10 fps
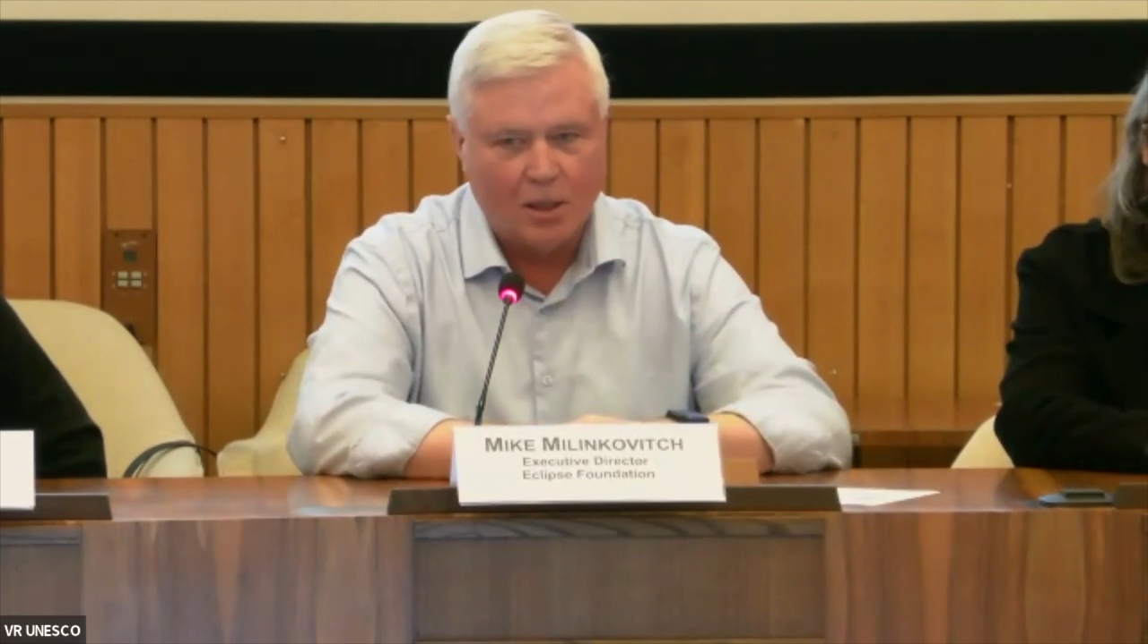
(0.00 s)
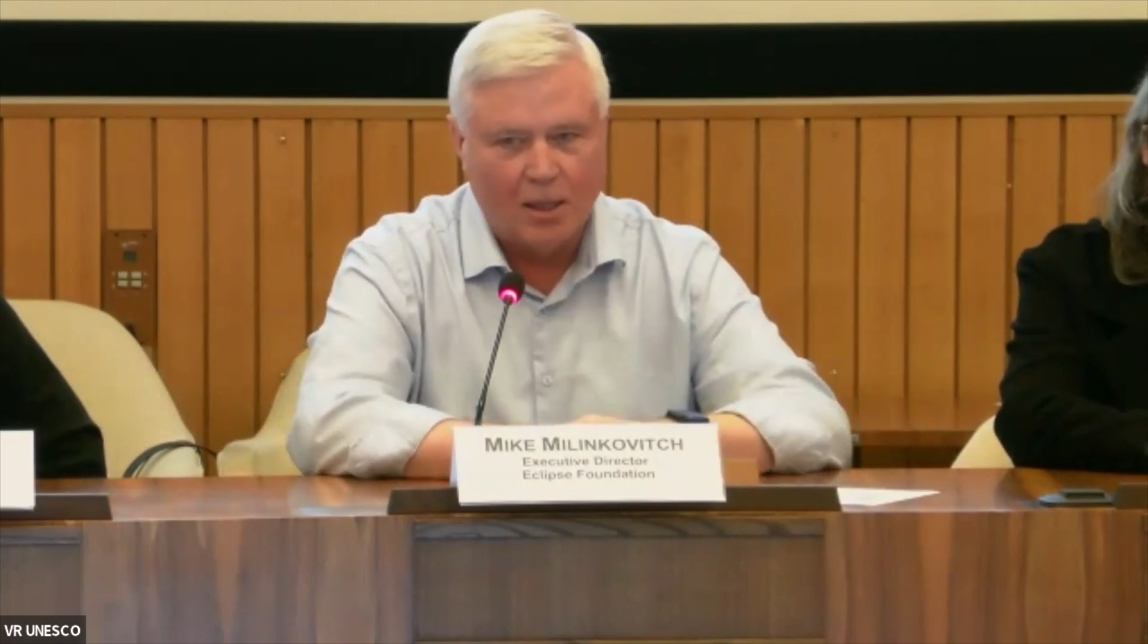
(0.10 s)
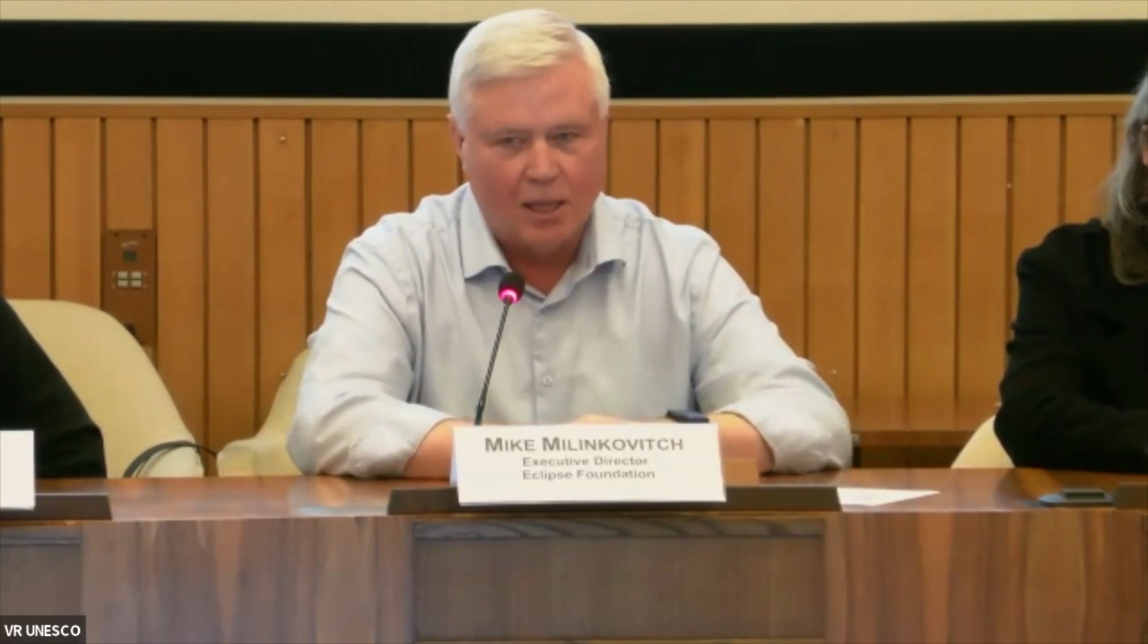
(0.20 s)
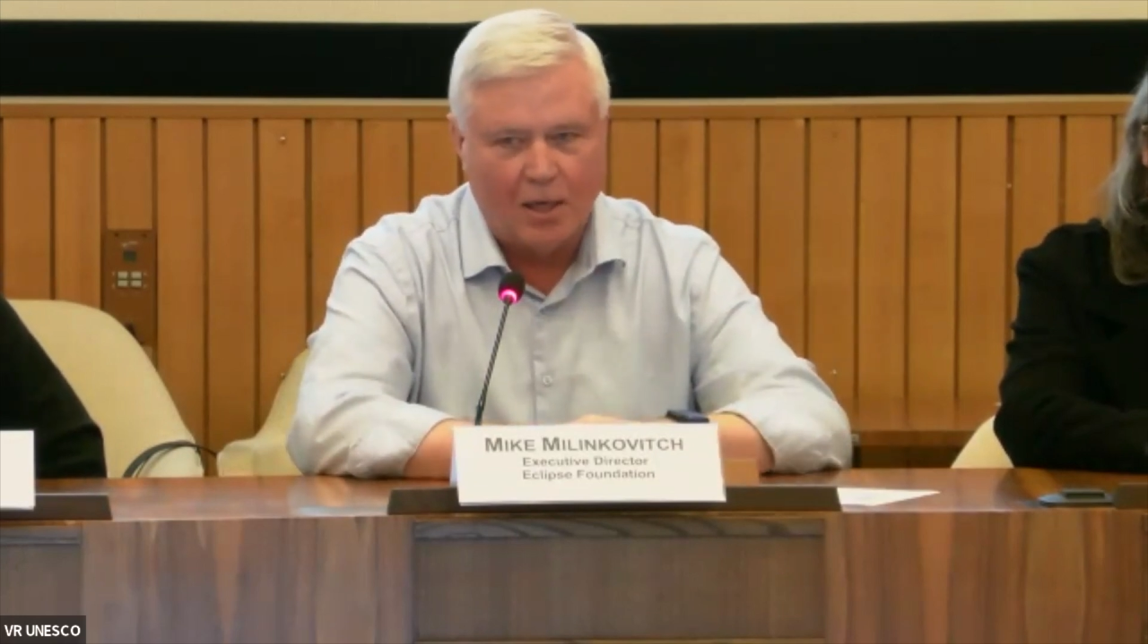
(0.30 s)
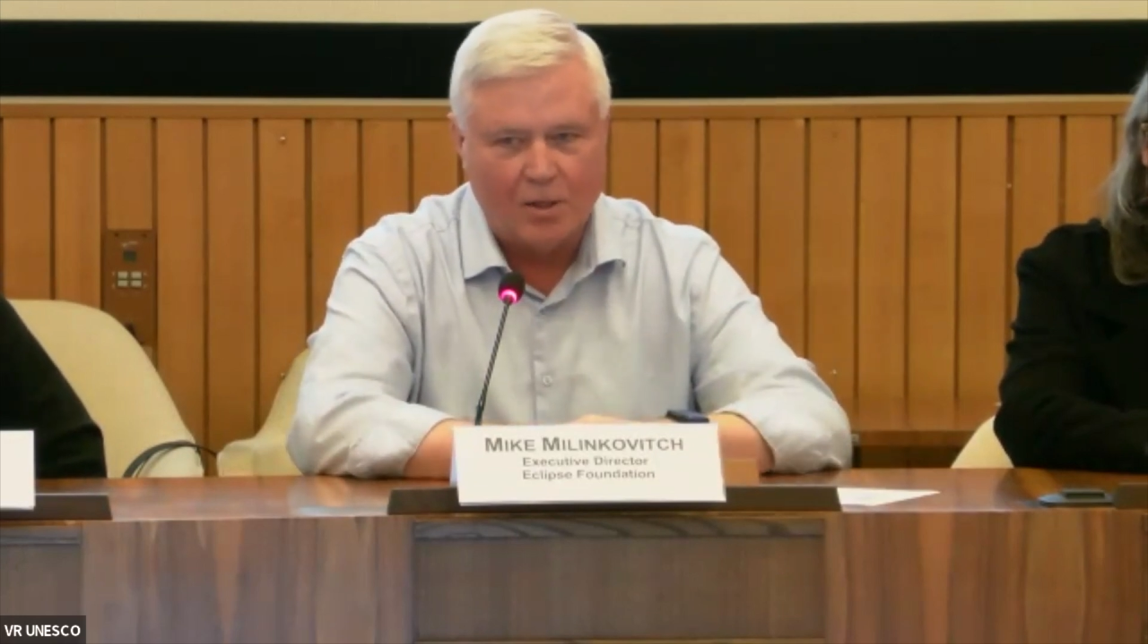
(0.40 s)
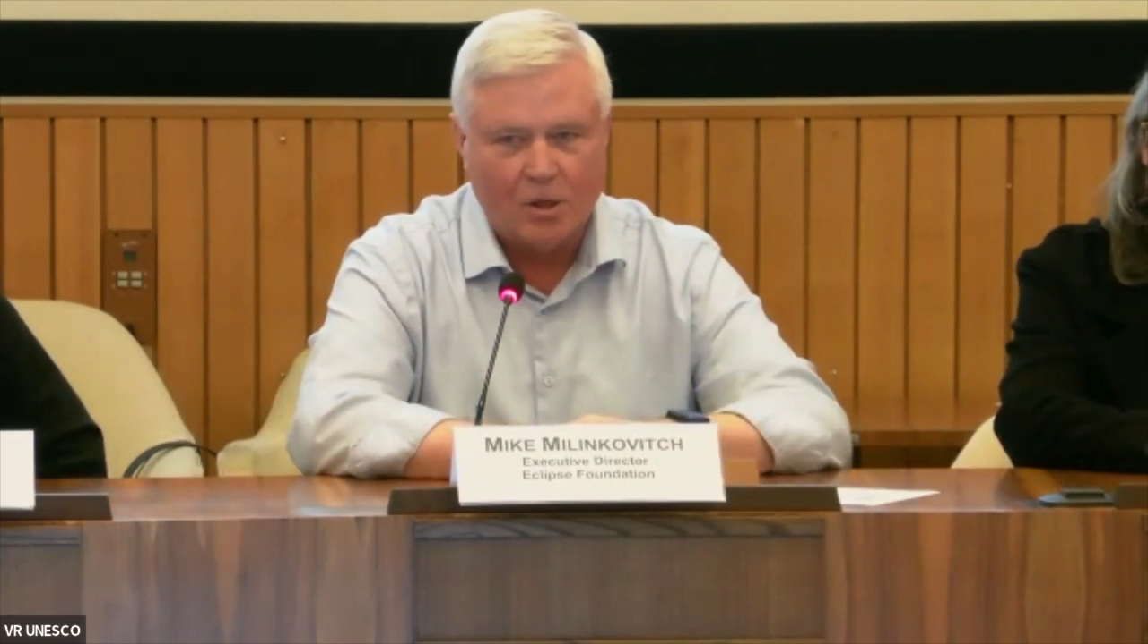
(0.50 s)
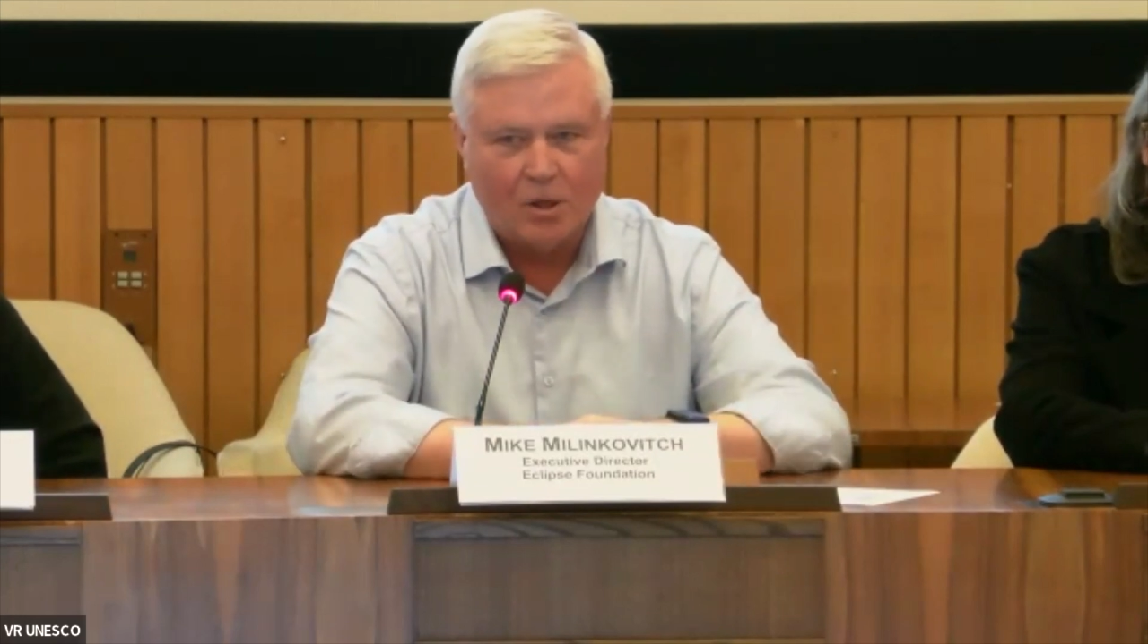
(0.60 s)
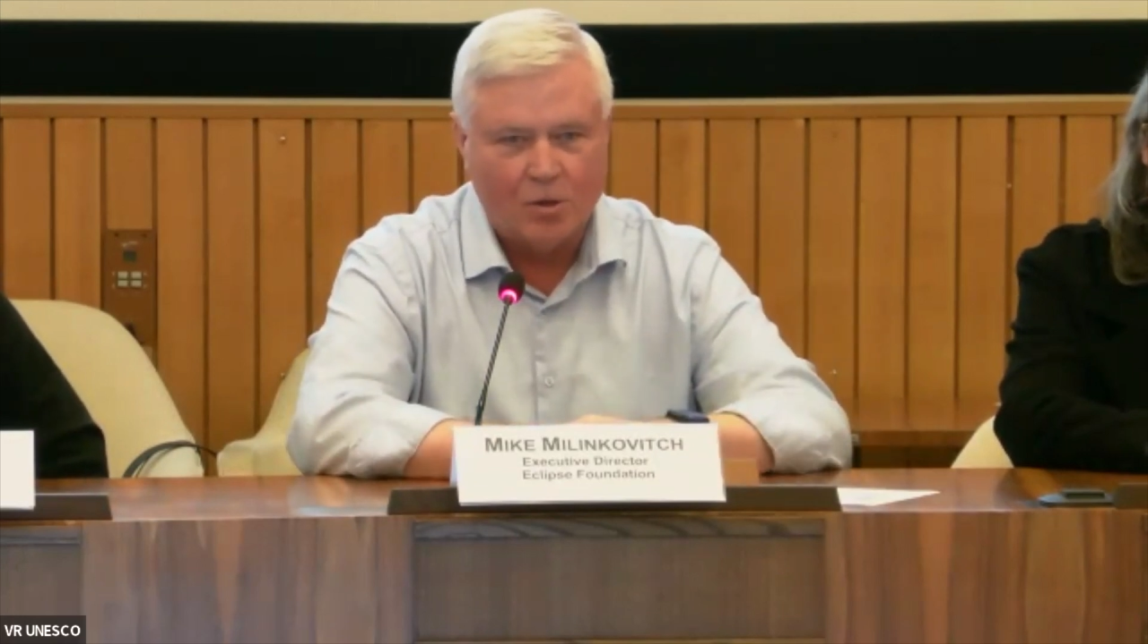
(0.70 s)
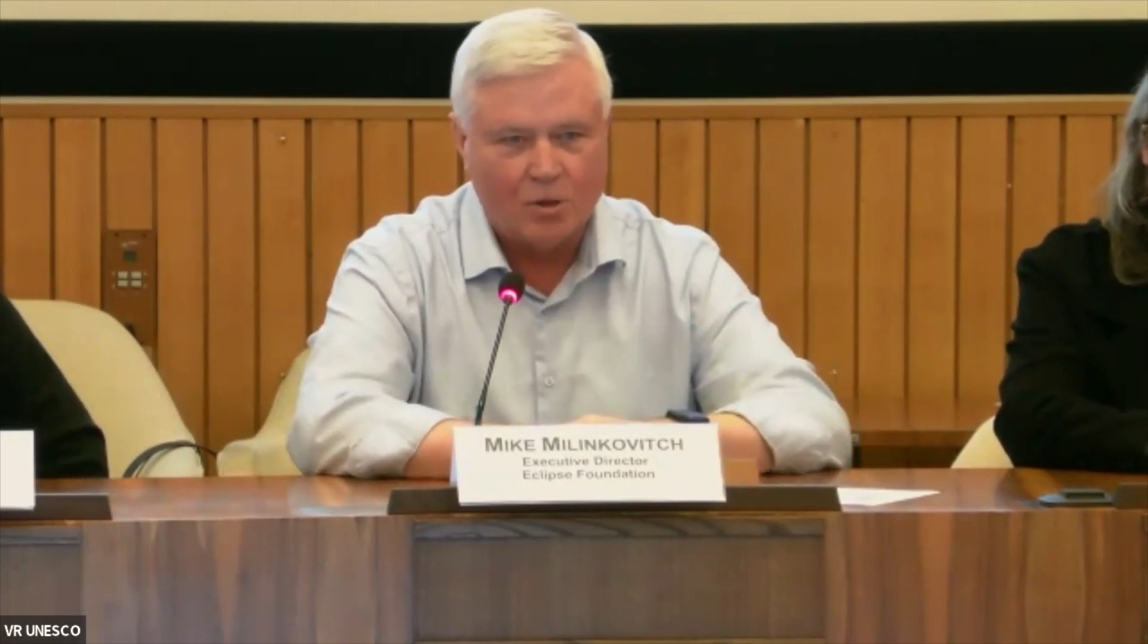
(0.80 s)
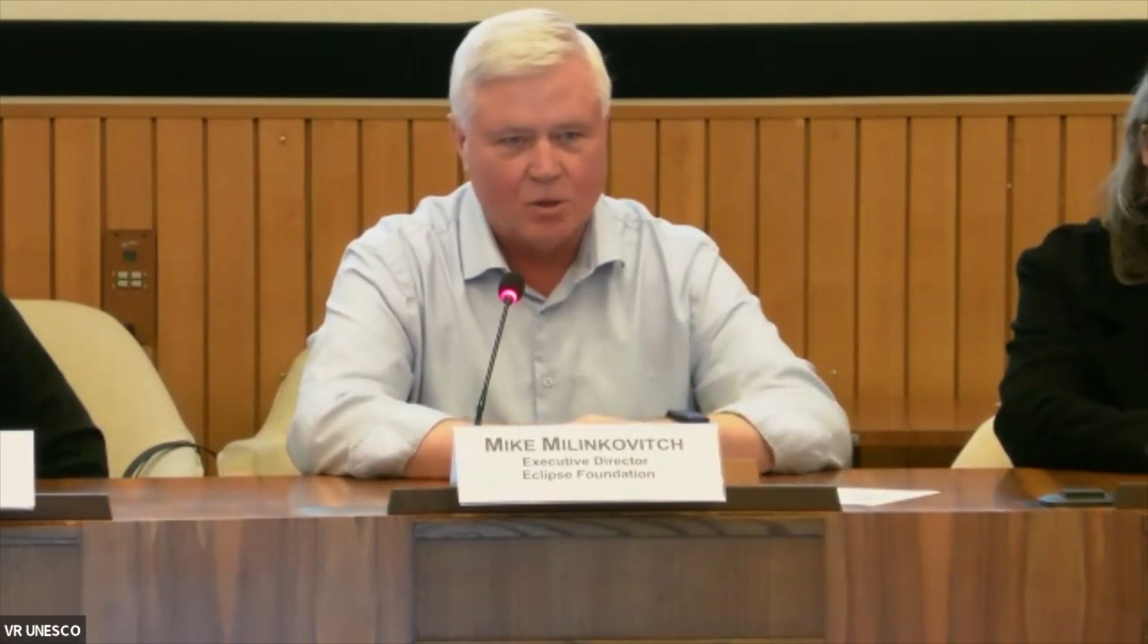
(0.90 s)
that it
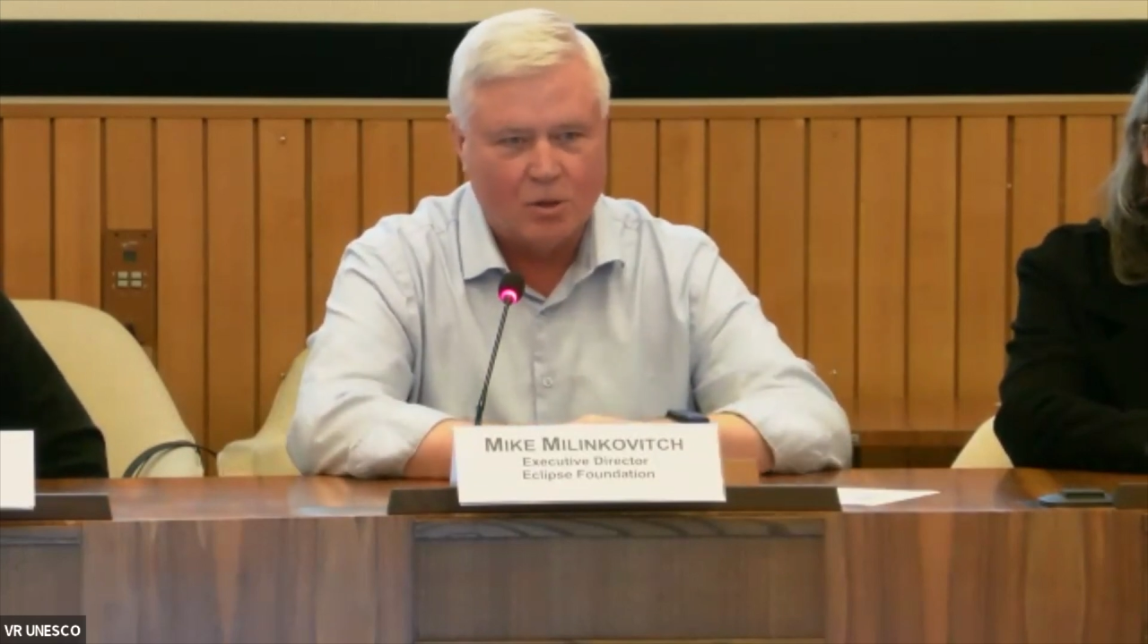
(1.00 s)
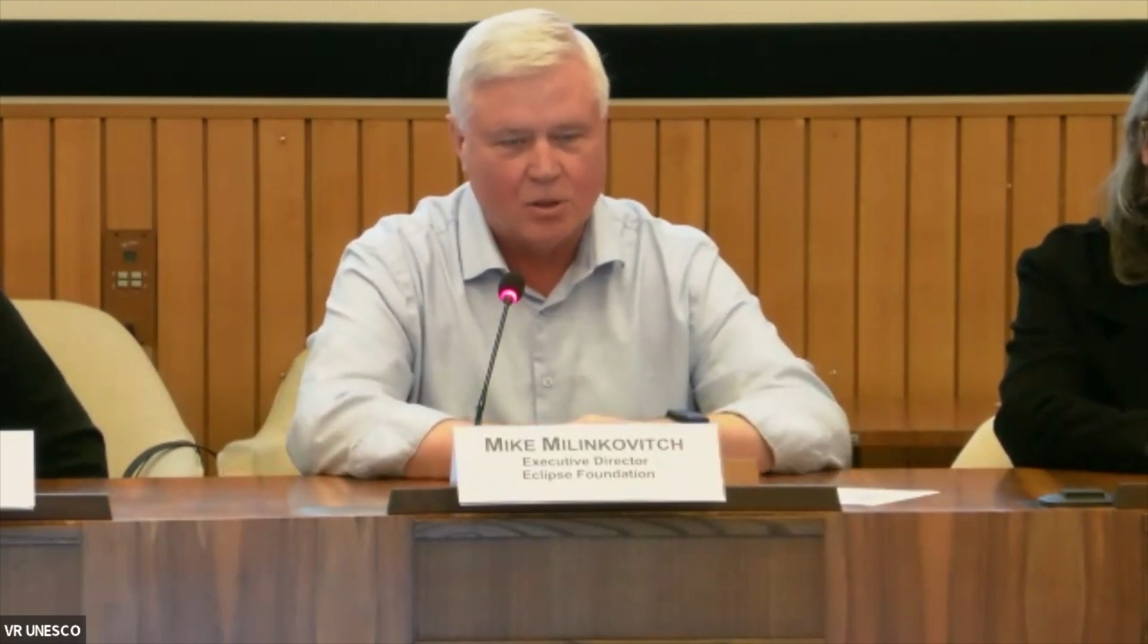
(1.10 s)
starts